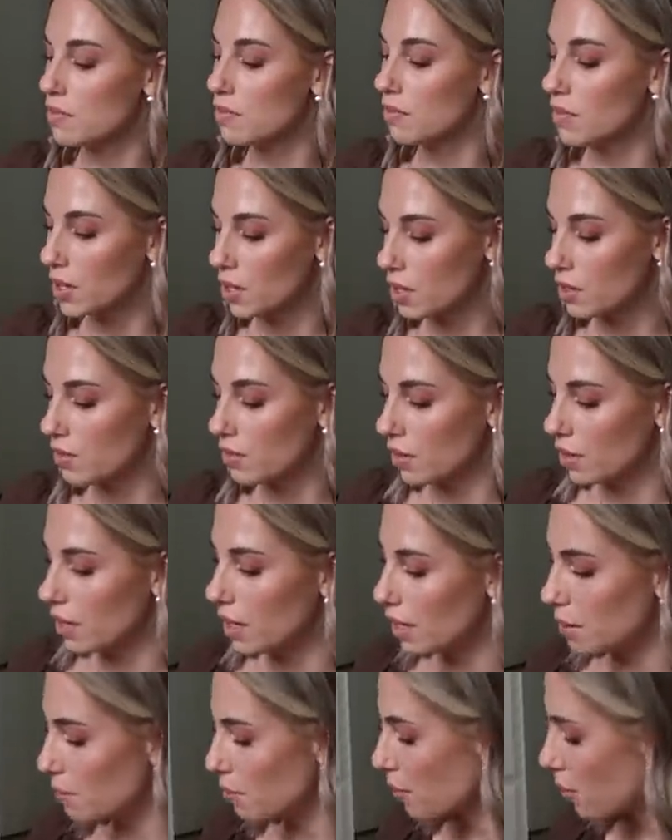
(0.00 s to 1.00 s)
very,
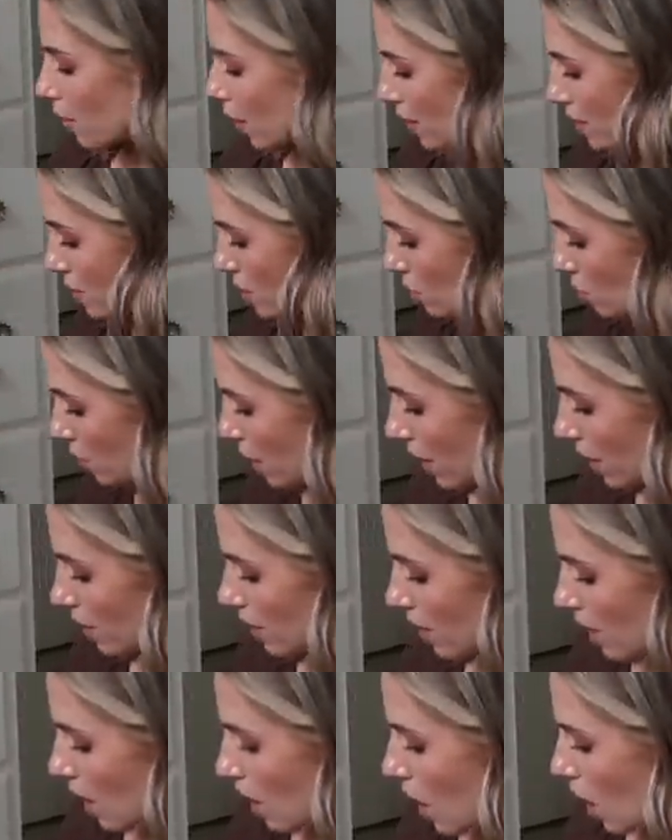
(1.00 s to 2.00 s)
very impressed with,